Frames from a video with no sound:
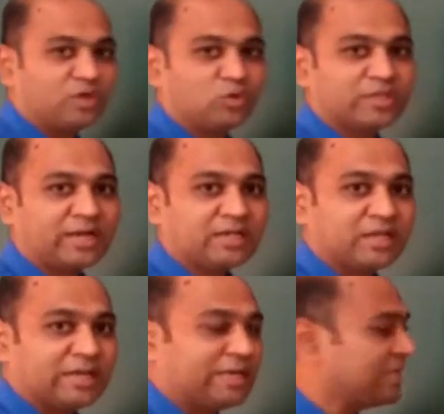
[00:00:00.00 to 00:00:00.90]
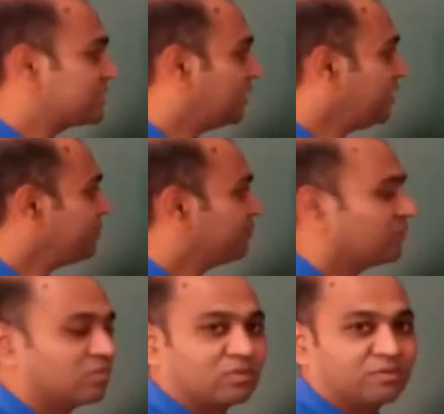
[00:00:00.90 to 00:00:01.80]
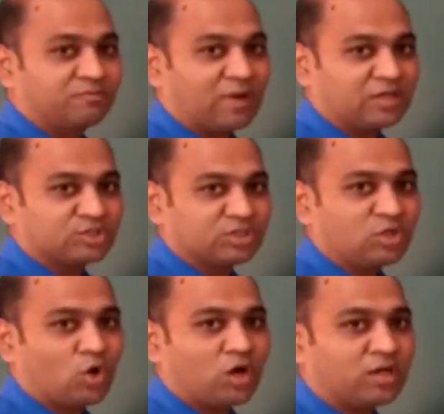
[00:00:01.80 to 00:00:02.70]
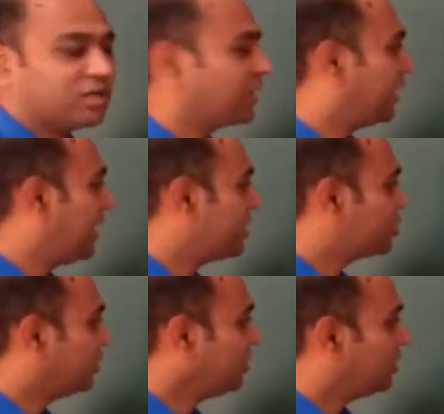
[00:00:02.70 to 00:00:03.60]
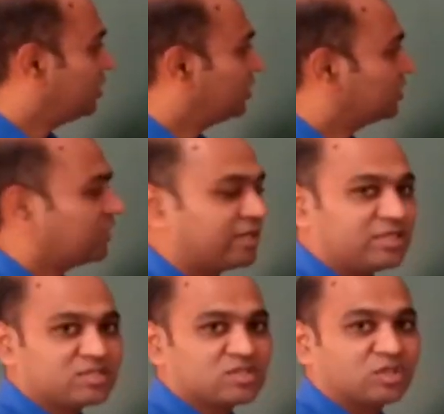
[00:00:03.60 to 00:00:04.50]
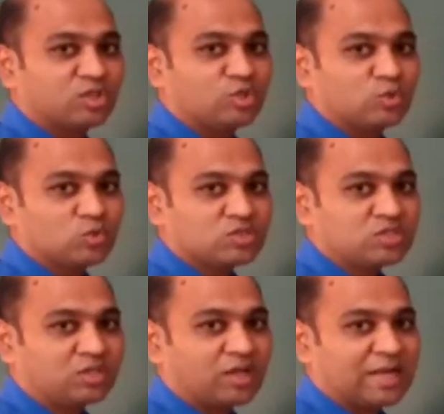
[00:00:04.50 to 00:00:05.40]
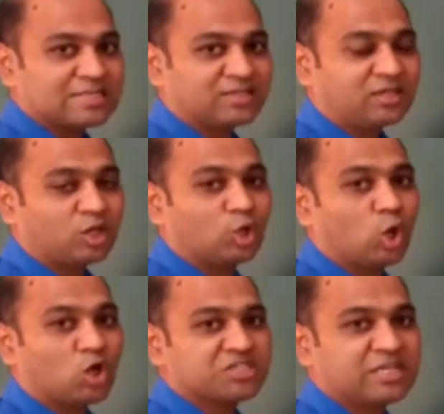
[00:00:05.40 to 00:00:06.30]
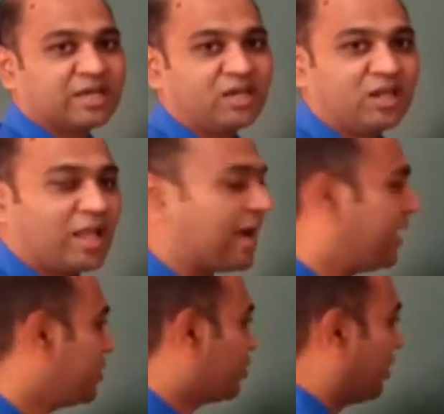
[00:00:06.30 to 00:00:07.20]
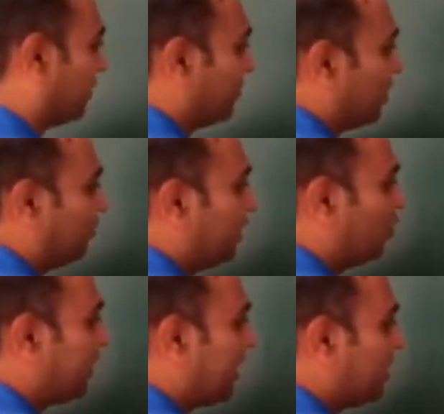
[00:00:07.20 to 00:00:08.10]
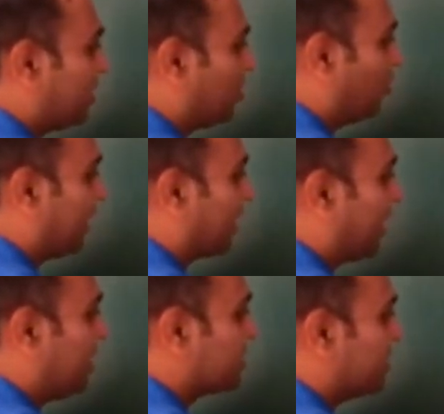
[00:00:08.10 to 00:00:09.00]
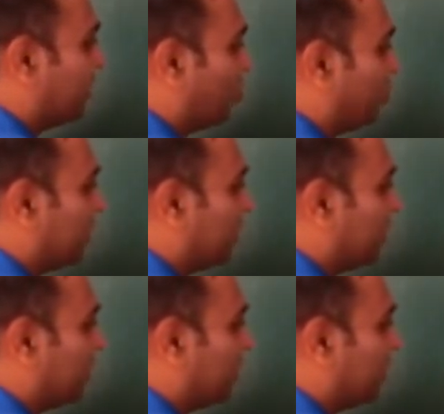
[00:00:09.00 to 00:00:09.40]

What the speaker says: We know that it is a function or a relation that is used as a logical addition. We know that we can write 0